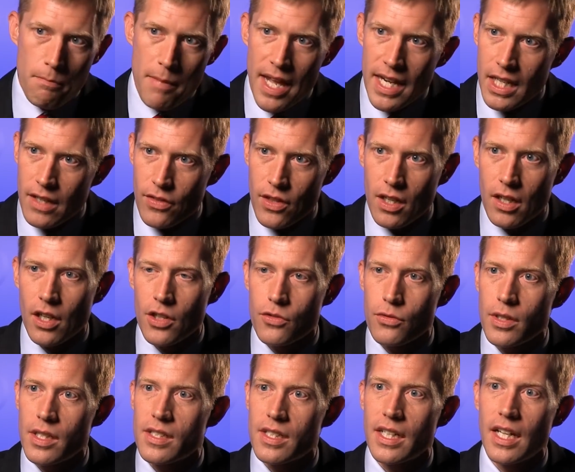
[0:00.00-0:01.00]
Many of the
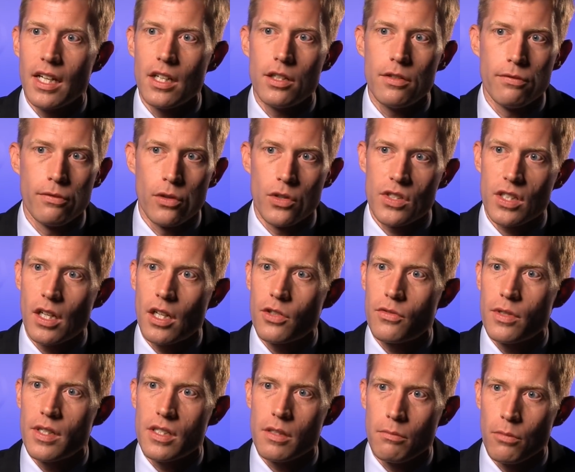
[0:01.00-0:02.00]
countries, again, diverse countries,